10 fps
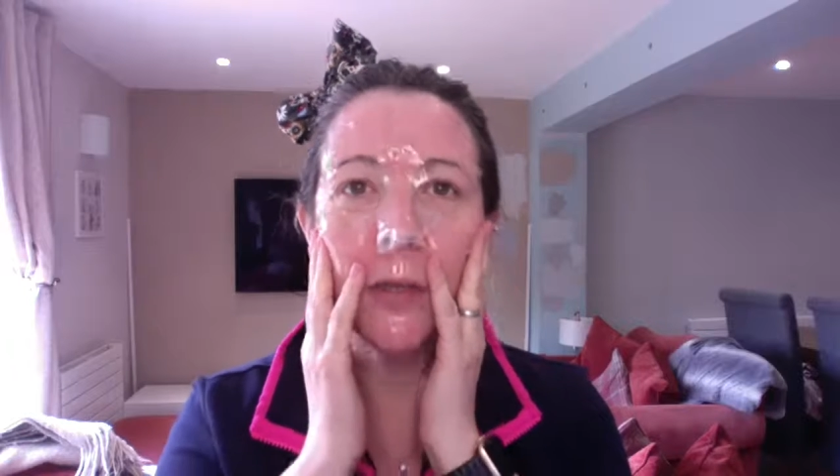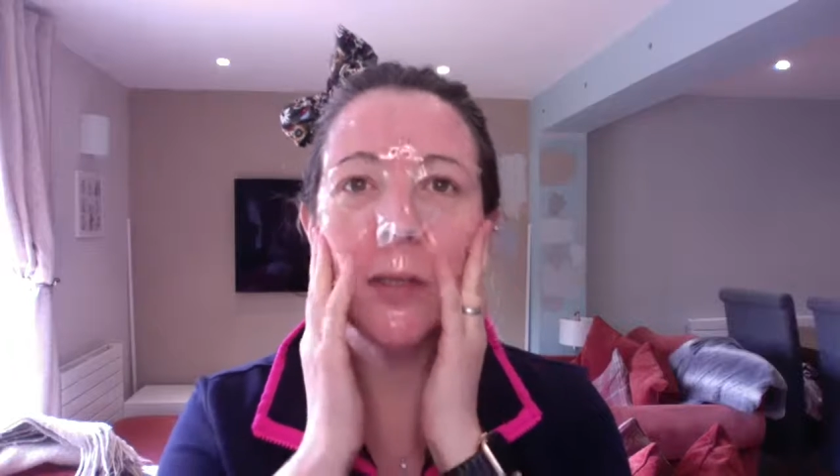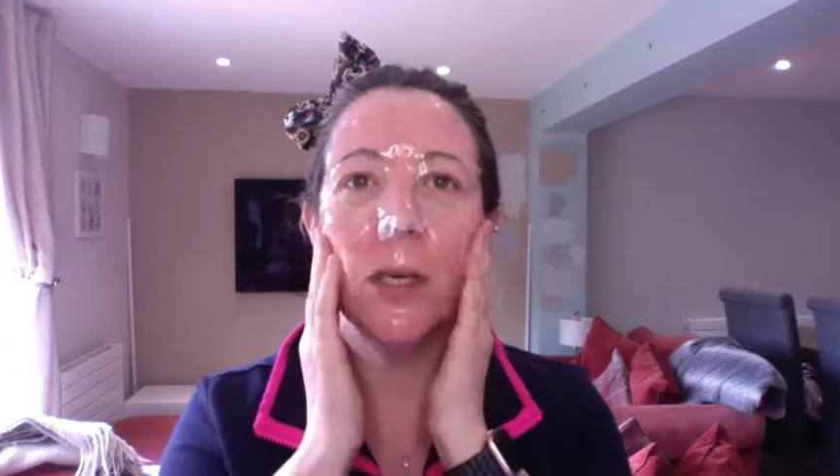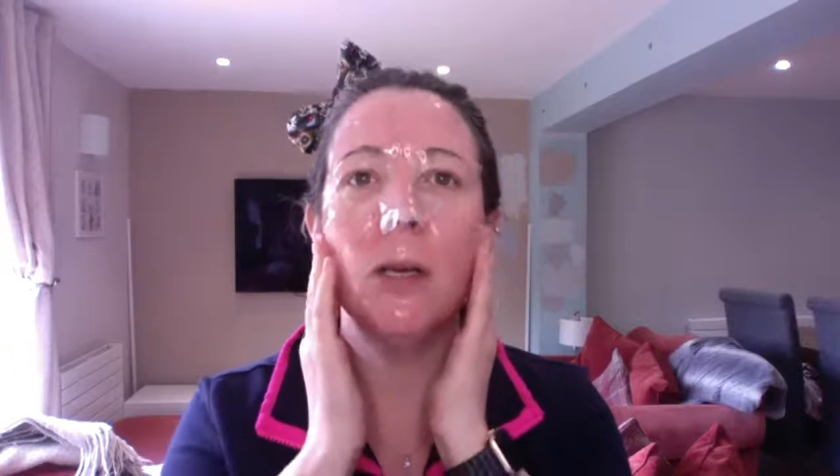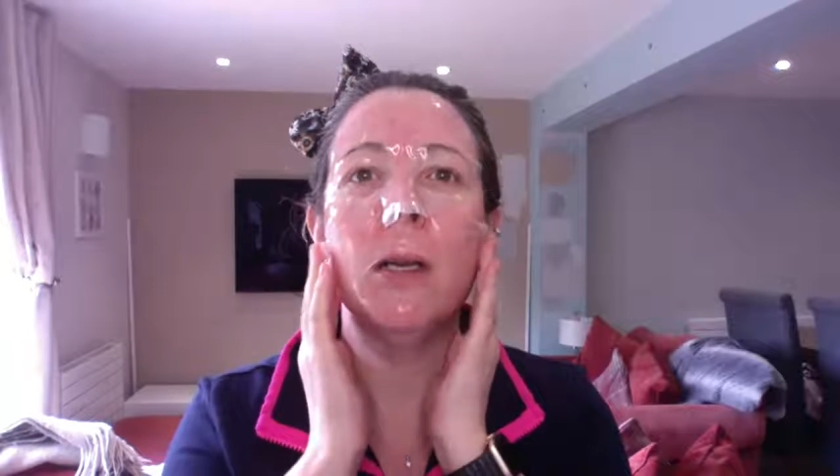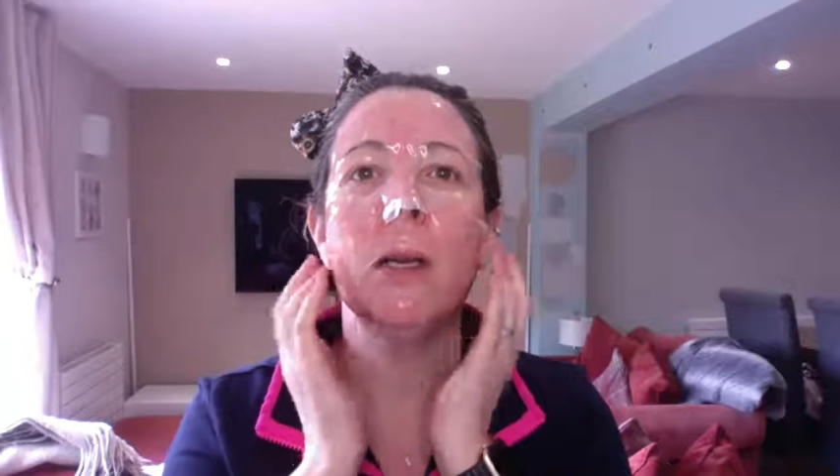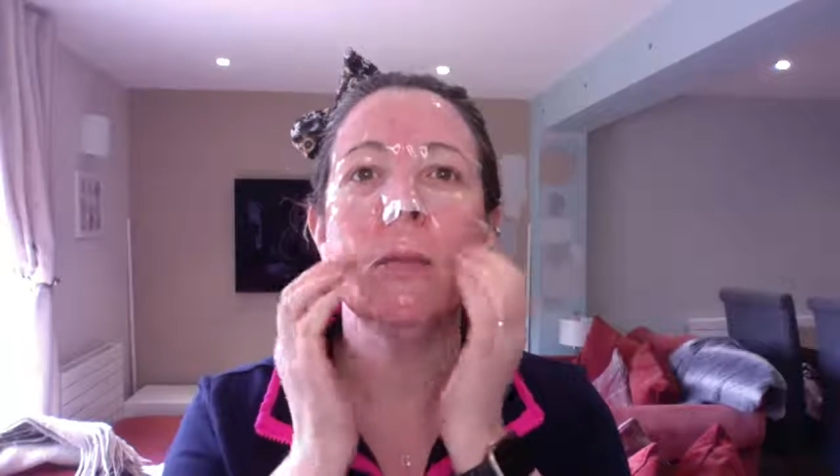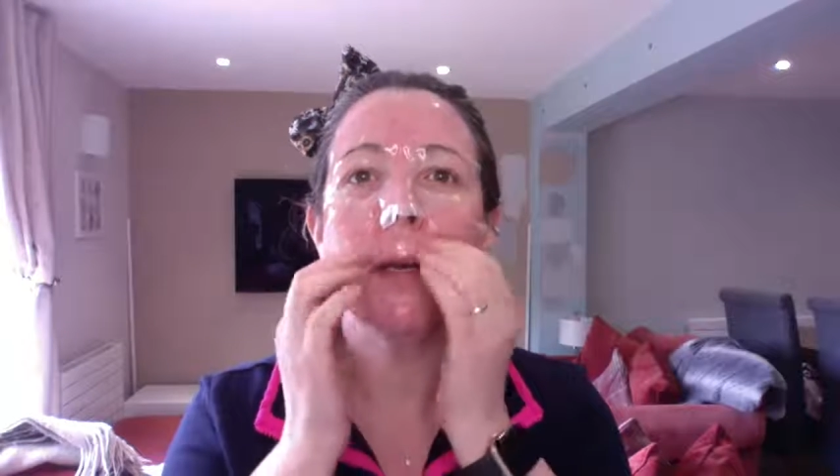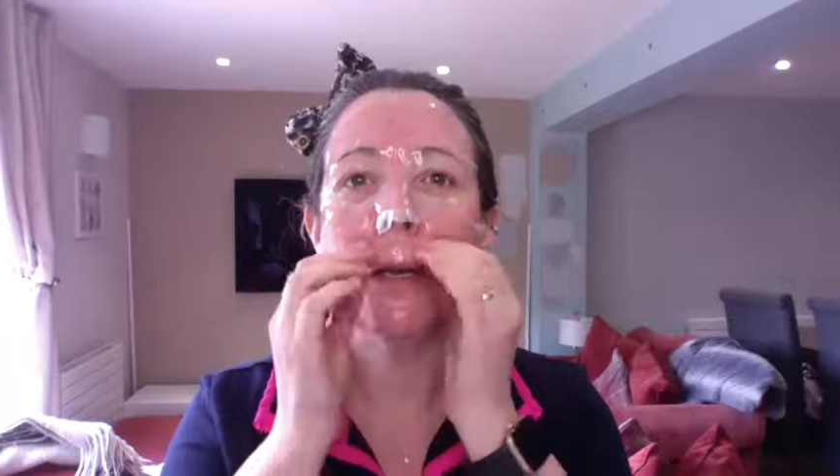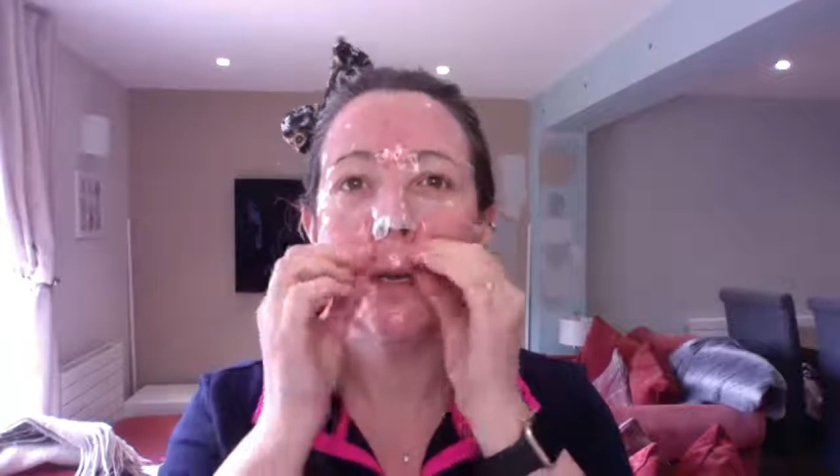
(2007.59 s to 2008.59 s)
skin a little
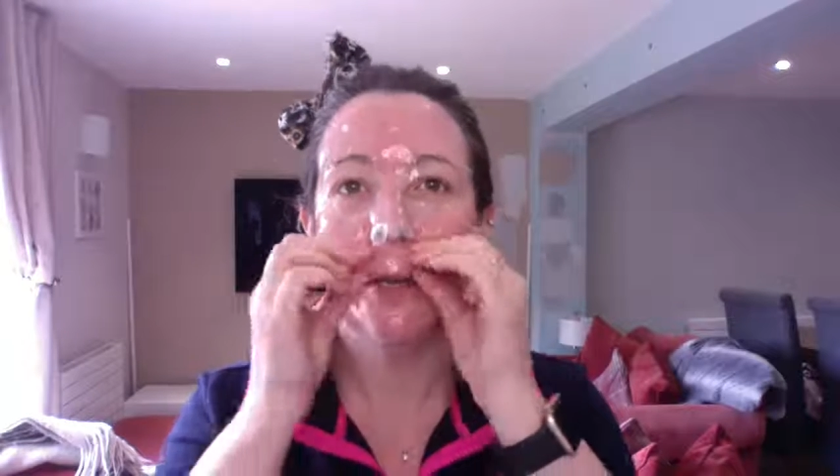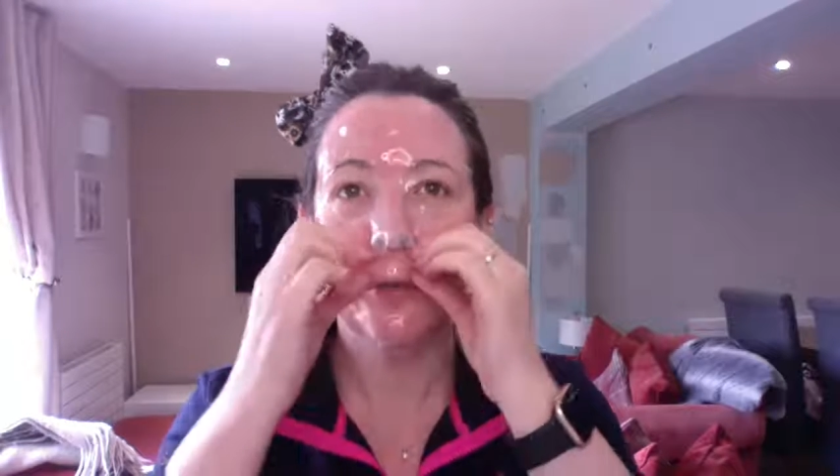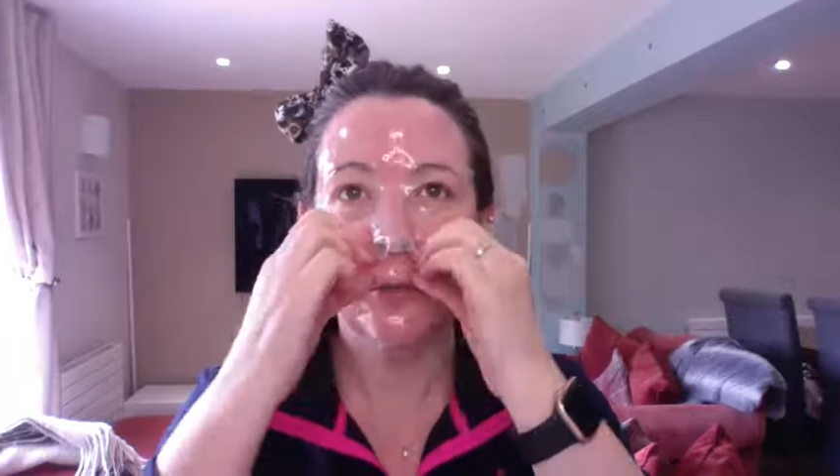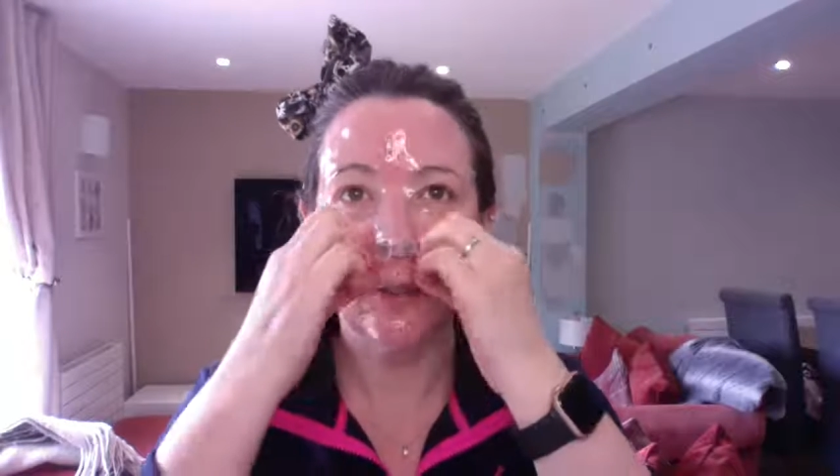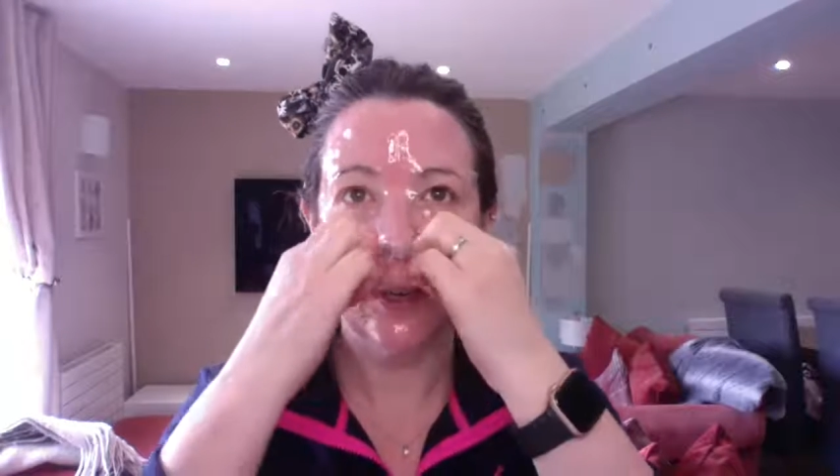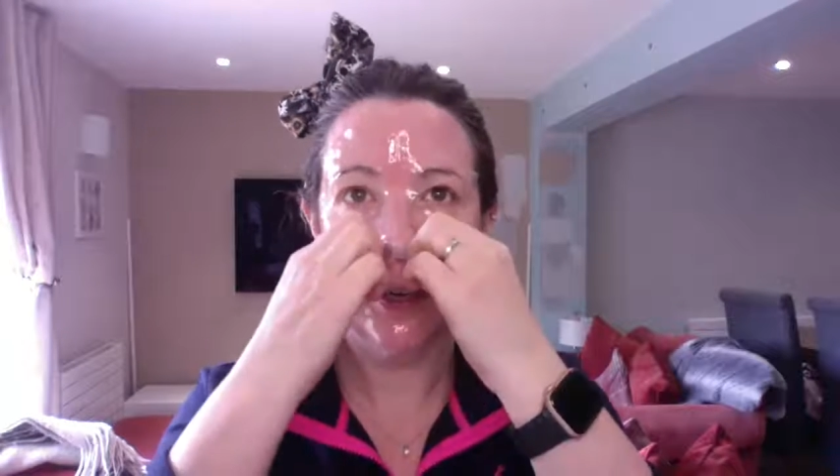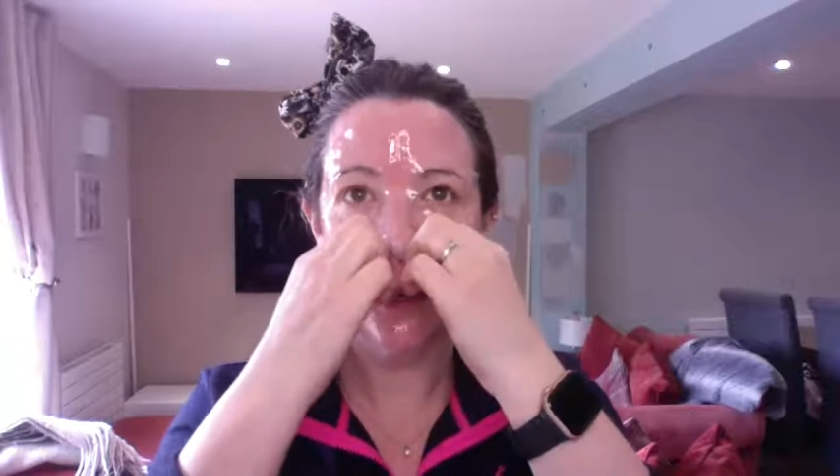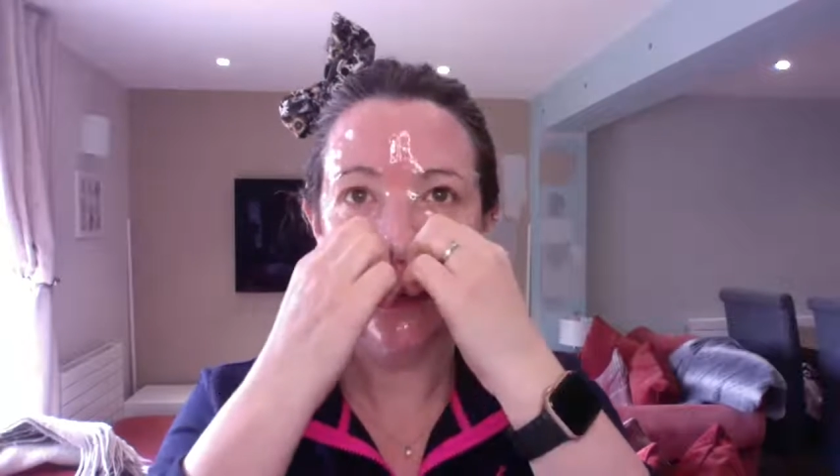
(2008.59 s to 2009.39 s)
bit dry,